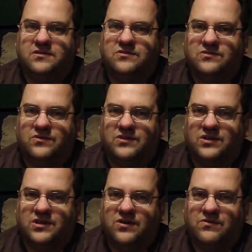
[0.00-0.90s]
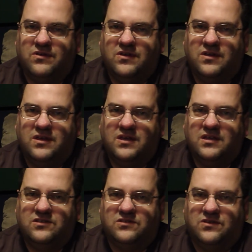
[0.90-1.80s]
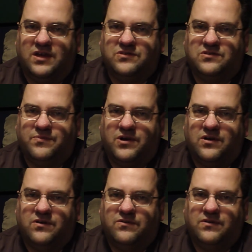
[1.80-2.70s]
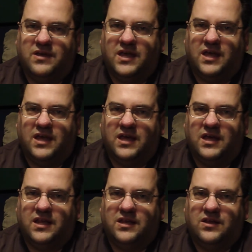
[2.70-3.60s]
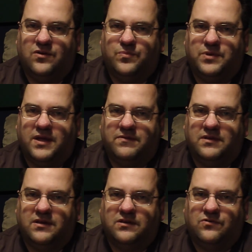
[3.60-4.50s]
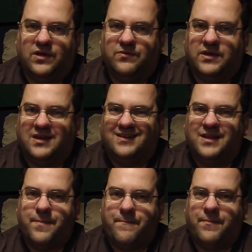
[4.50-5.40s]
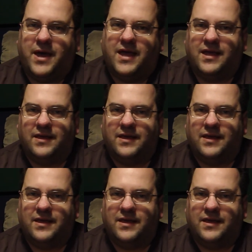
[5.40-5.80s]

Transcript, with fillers: So there you go. See you guys tomorrow, and hope you're having a great weekend. Bye.